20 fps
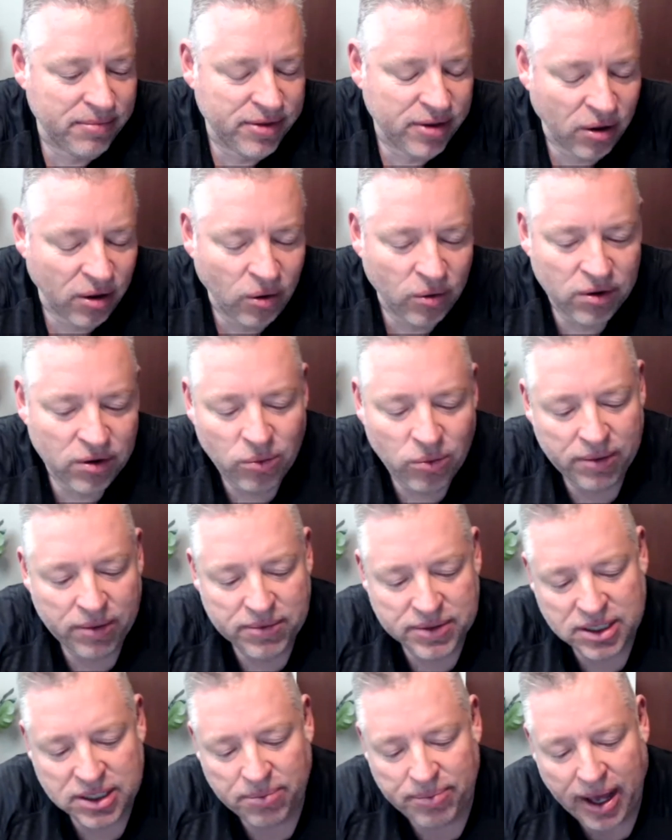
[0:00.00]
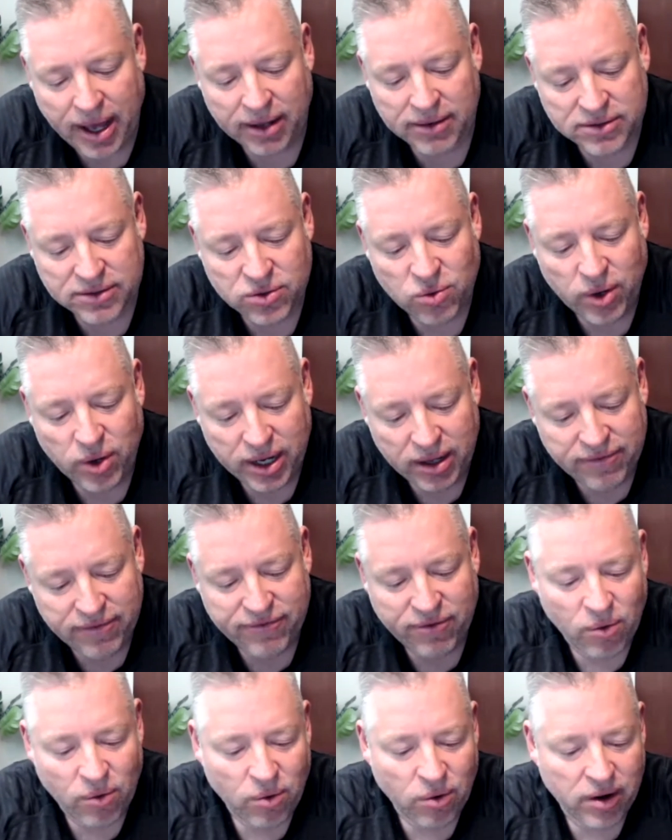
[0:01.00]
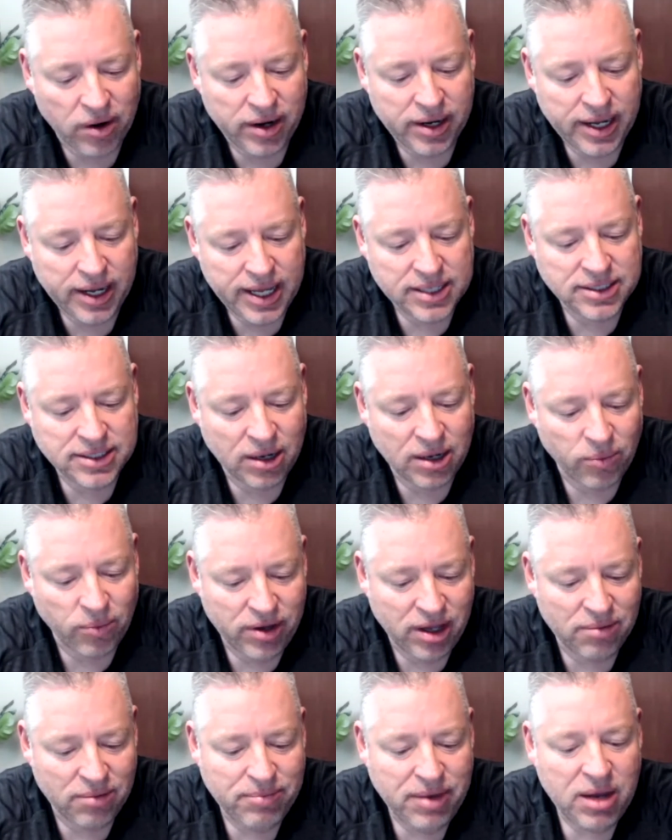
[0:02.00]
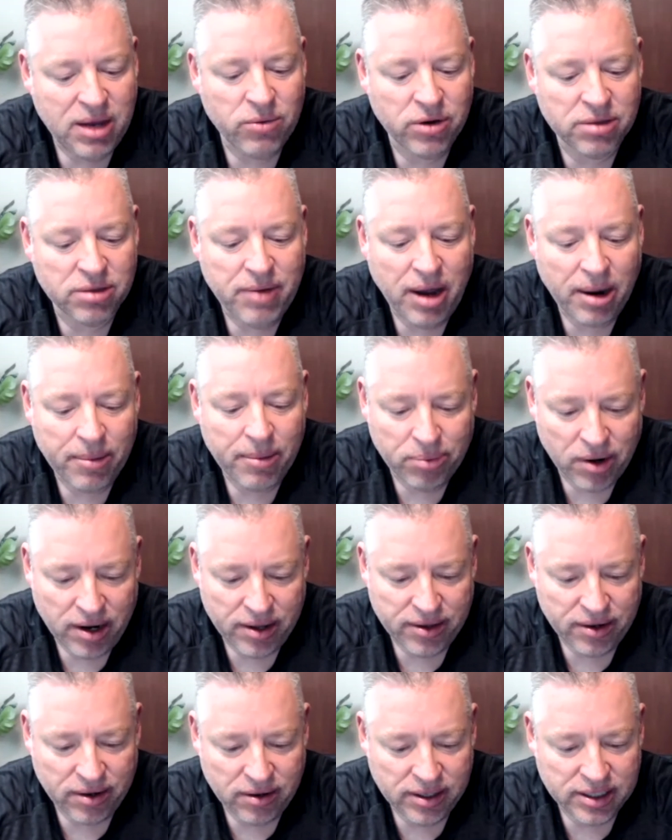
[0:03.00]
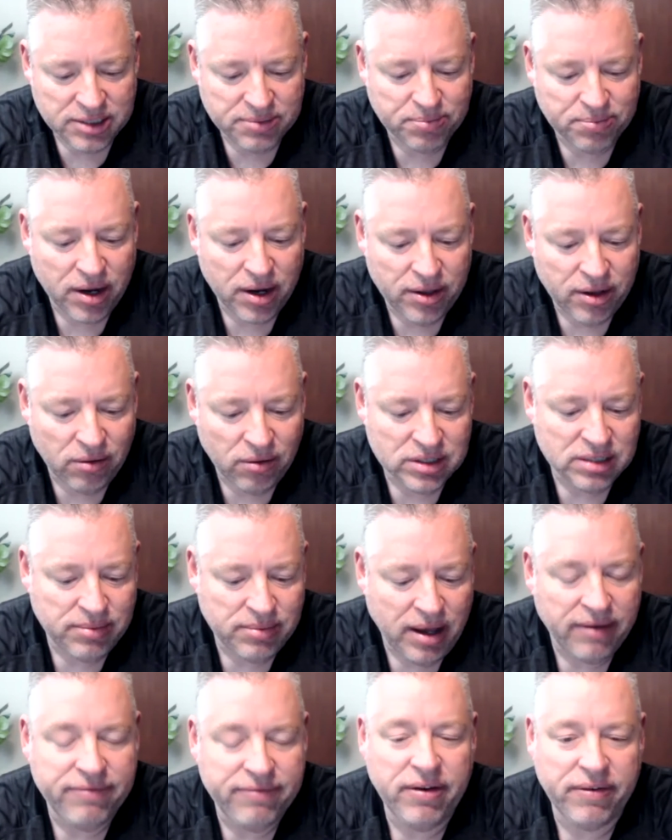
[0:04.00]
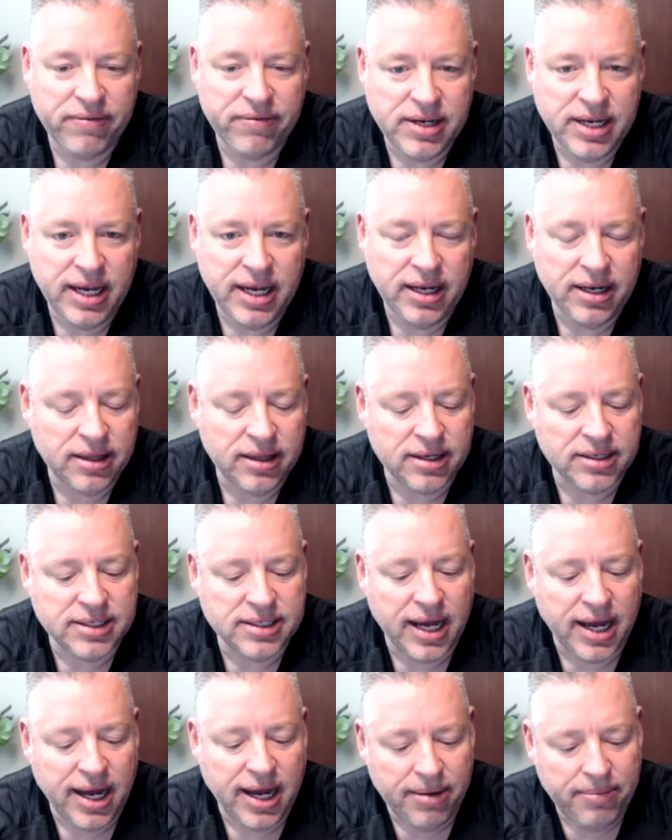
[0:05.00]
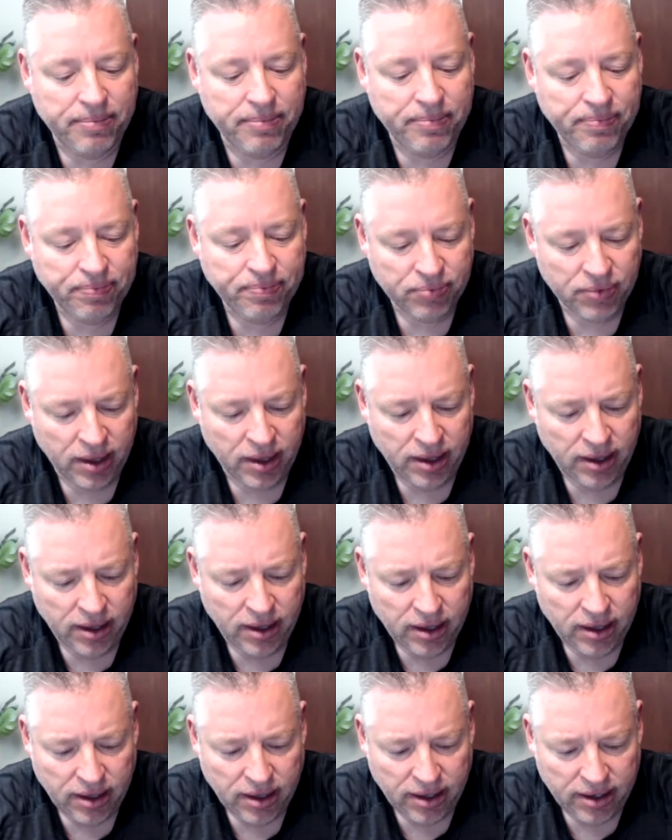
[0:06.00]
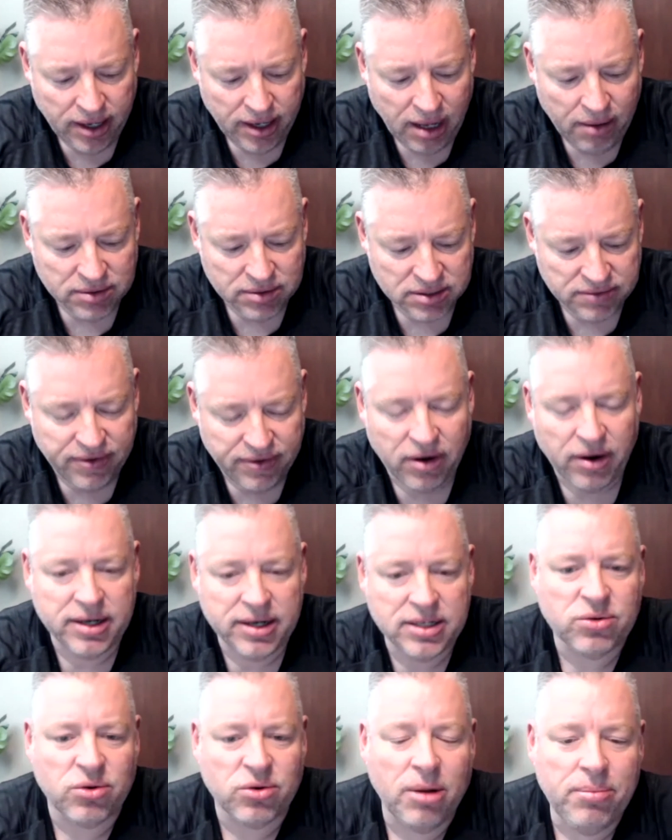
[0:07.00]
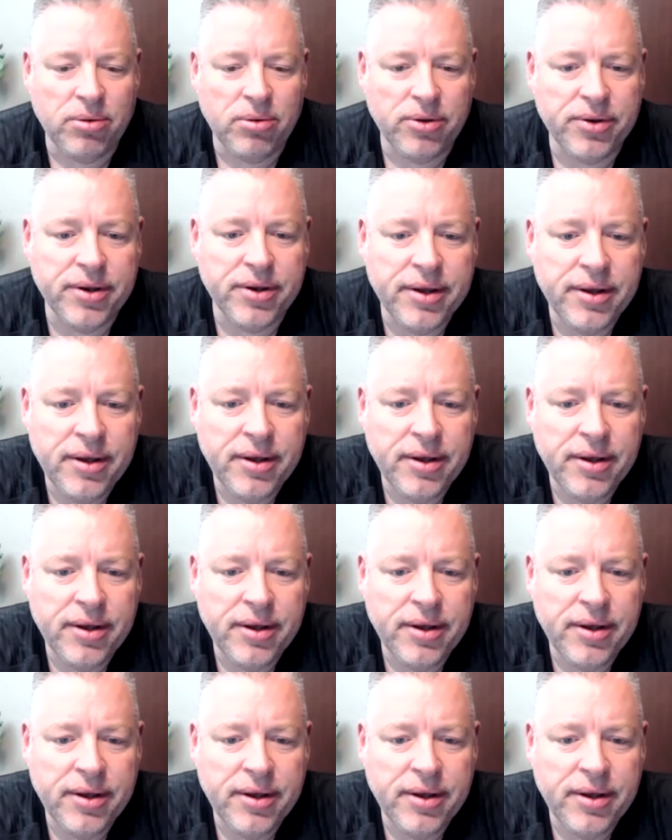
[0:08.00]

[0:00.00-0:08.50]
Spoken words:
older one was about 24, and he said, will you meet with my brother? His brother was about 15 at the time, and he was very troubled.